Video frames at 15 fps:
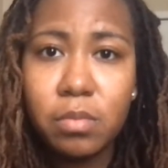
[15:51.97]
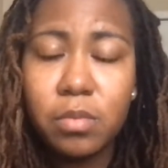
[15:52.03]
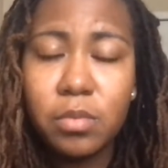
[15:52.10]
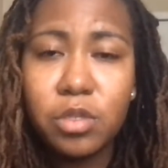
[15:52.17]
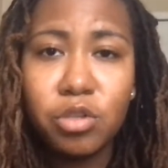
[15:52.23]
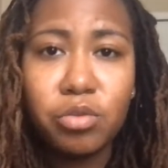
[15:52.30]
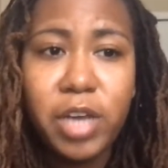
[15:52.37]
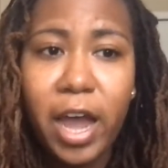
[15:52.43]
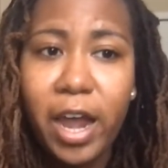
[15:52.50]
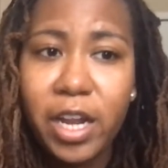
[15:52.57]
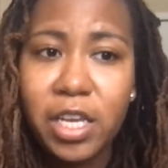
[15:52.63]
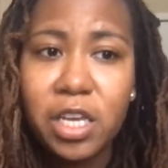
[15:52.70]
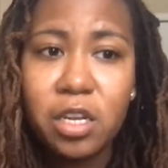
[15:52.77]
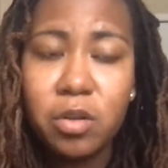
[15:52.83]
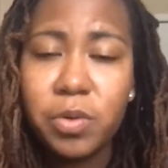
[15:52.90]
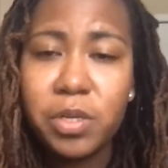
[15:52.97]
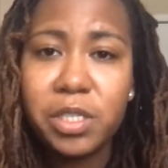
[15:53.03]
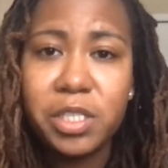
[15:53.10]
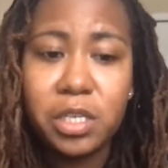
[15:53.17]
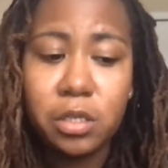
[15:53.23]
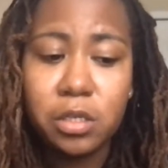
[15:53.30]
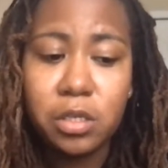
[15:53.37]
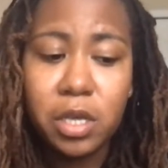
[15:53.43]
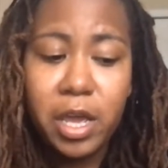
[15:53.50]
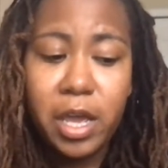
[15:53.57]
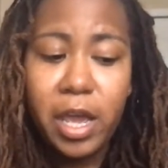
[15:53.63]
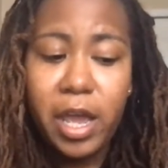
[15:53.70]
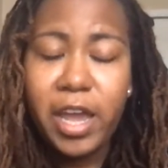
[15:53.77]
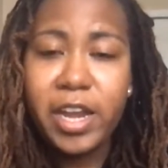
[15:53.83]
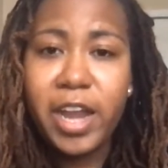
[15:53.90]
You gotta get the receipts.
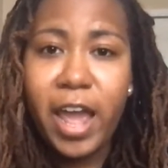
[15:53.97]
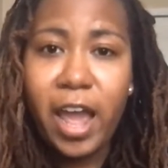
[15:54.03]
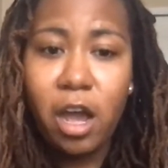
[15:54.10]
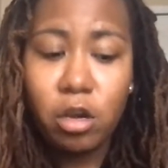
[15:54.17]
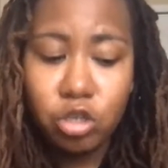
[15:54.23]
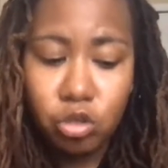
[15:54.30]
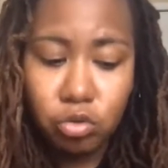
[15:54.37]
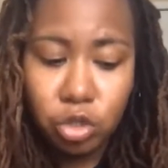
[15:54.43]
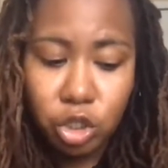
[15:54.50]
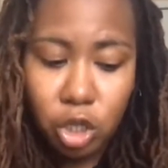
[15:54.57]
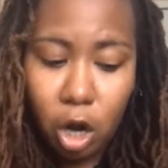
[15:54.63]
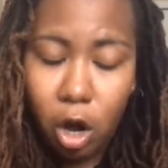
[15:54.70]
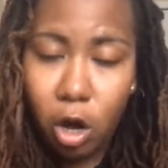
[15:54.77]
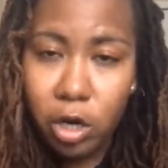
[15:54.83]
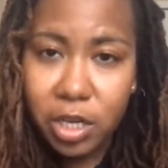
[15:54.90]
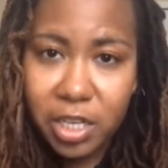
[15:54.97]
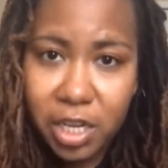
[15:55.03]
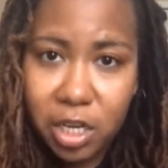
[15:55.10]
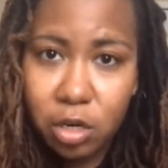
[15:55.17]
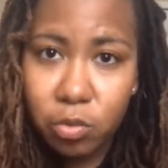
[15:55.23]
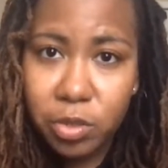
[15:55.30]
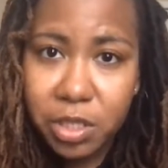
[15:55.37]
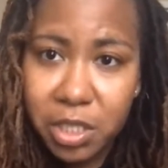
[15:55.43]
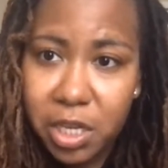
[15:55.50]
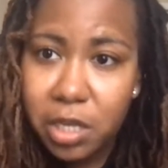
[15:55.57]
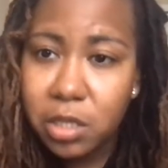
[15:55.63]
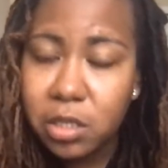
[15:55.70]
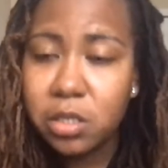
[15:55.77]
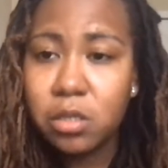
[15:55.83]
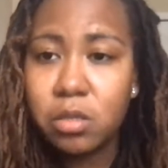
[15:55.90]
And how you start to get the
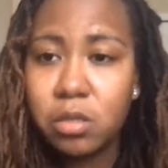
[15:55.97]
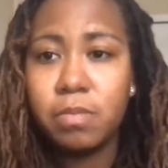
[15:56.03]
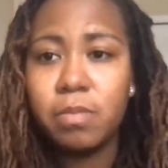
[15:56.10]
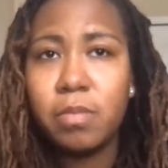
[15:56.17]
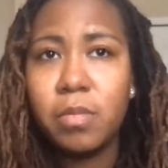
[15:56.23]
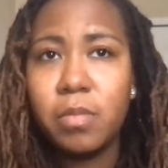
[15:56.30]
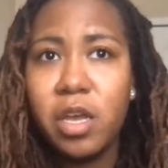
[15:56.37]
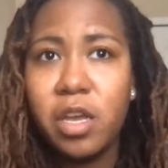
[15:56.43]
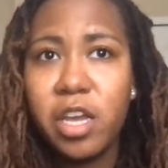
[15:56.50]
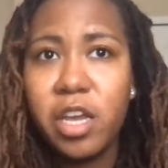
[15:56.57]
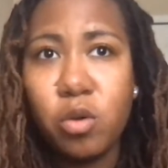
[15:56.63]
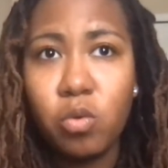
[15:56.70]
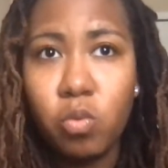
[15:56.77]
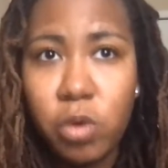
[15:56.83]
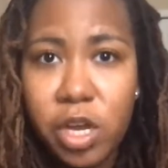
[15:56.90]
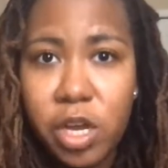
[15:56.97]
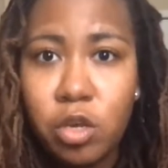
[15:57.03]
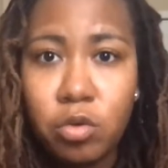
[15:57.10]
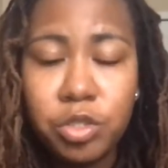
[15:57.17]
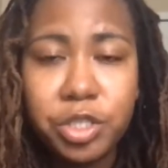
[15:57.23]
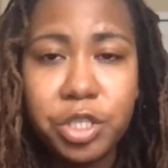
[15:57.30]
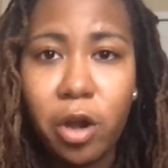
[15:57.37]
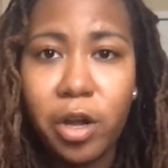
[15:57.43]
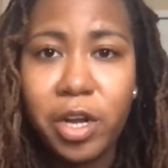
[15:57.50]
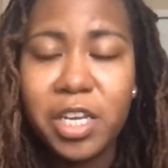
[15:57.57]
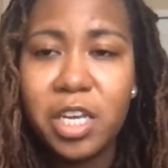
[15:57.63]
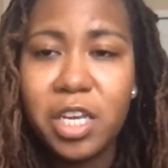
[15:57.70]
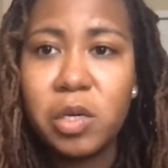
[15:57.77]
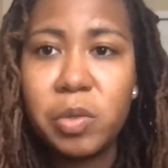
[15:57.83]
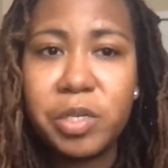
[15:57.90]
receipts and when you start
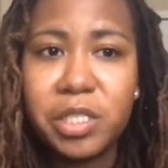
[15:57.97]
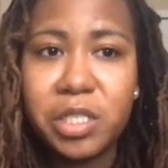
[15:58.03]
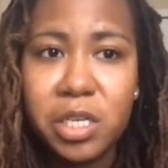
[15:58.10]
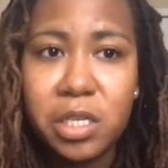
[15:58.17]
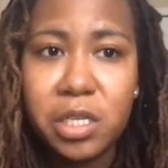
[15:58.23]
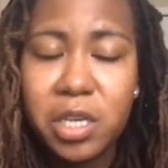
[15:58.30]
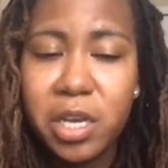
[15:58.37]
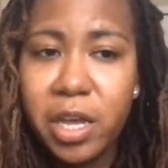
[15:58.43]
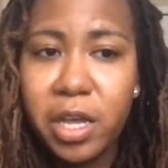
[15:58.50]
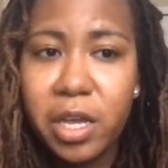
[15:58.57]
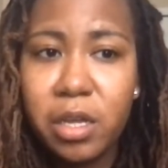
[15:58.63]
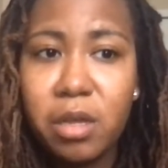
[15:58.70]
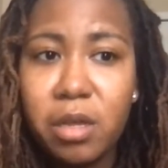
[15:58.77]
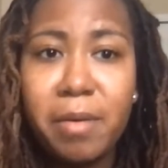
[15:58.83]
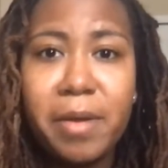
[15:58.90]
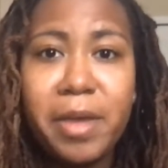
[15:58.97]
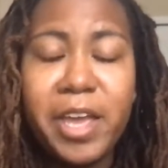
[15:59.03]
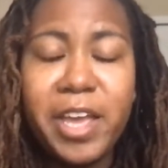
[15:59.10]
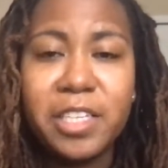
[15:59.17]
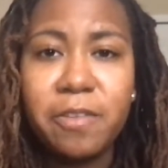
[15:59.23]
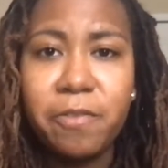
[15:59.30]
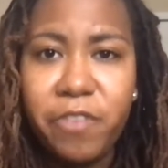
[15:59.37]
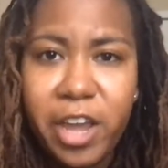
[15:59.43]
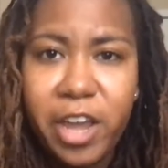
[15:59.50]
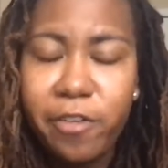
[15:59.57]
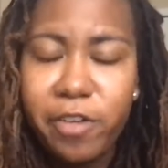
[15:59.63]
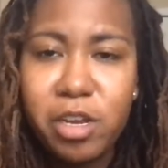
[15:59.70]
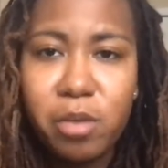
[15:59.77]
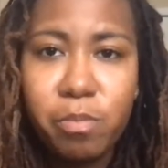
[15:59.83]
to get the receipts is very